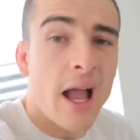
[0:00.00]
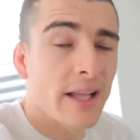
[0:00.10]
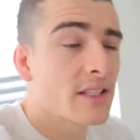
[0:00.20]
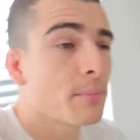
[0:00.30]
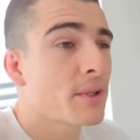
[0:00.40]

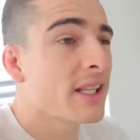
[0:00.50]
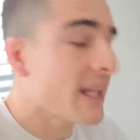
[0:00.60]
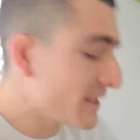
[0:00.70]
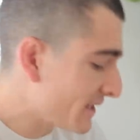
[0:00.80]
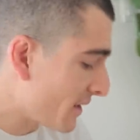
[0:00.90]
I typically
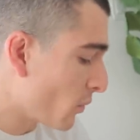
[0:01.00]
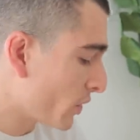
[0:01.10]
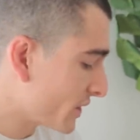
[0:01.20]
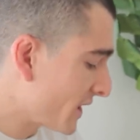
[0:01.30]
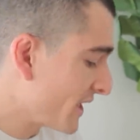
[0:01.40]
like to get
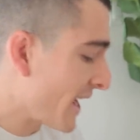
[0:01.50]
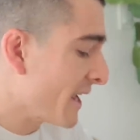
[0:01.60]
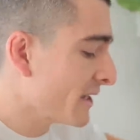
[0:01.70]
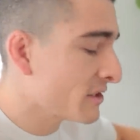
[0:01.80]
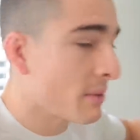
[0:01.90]
work done at
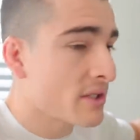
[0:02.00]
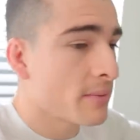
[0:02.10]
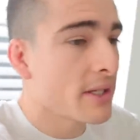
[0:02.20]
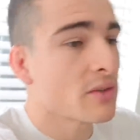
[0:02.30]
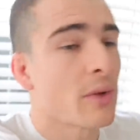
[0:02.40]
night, especially
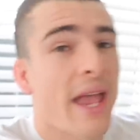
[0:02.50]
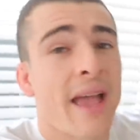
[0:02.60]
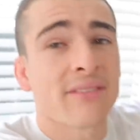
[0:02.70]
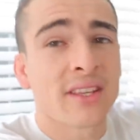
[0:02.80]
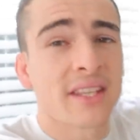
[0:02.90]
because when I
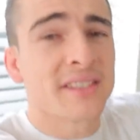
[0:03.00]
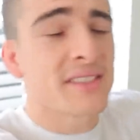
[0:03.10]
have the kids,